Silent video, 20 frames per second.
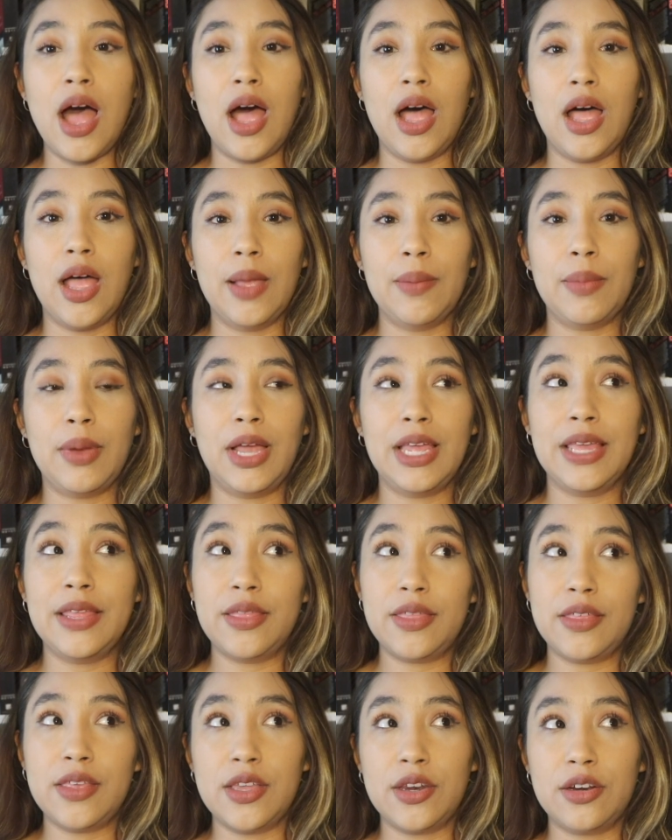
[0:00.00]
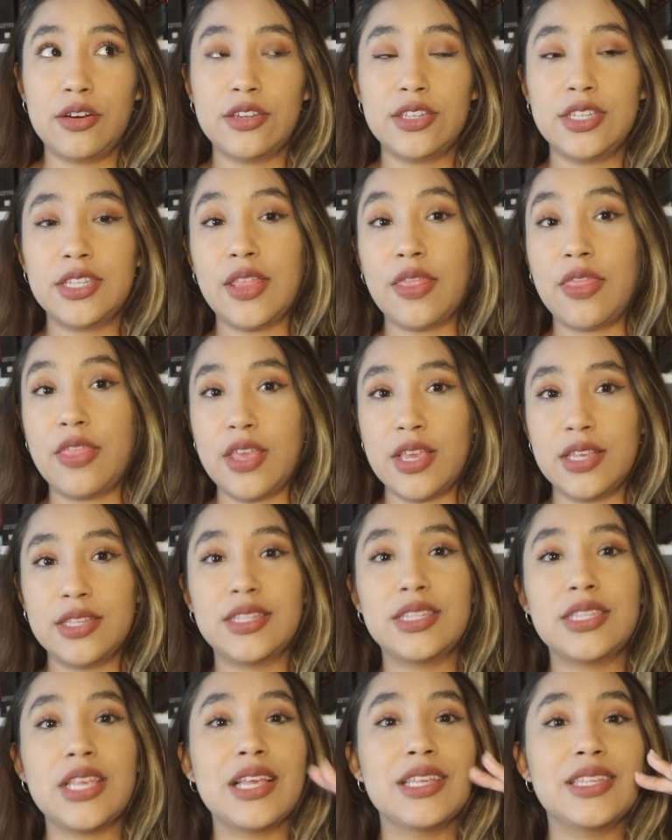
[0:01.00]
in theaters
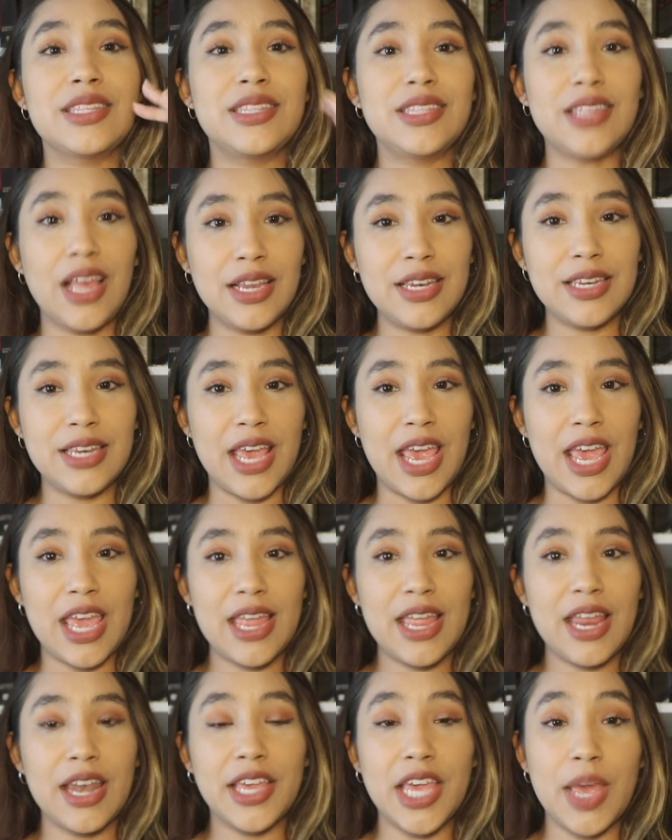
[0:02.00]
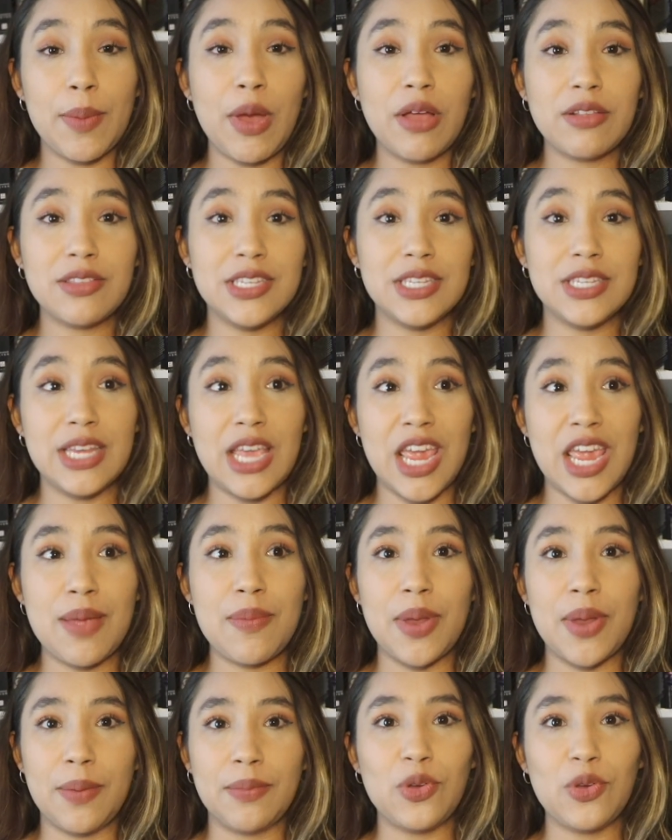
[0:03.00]
this Sunday. It came out today,
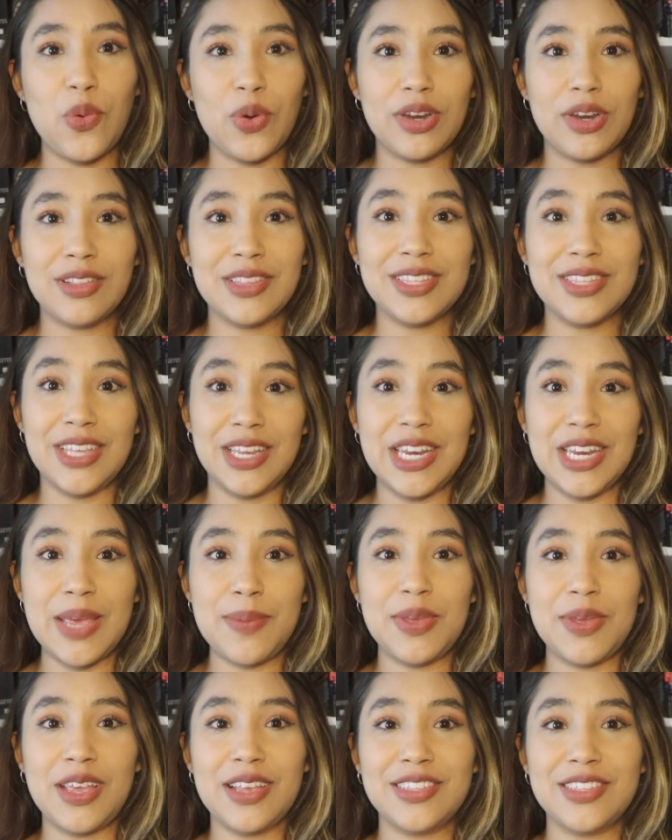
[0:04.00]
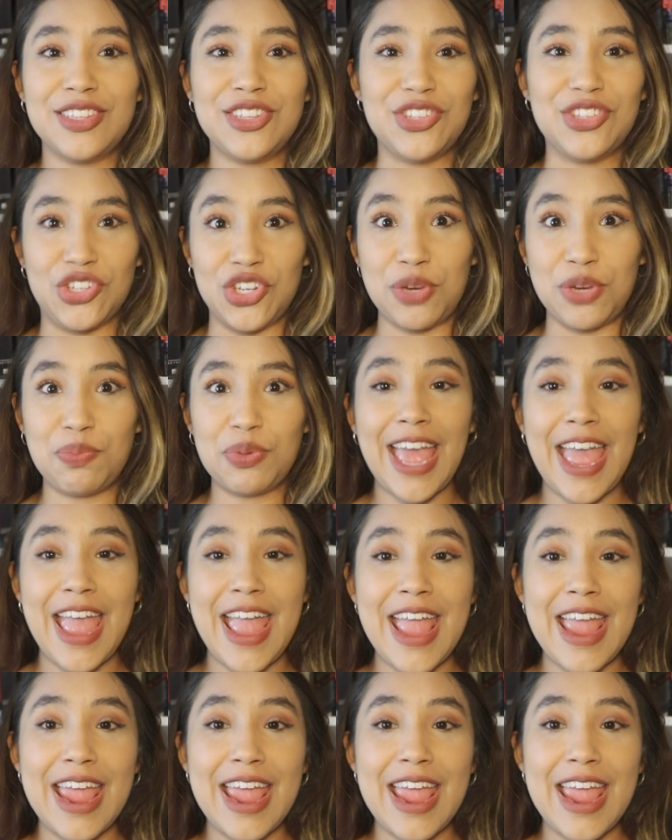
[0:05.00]
but I'm going on Sunday because it's cheaper.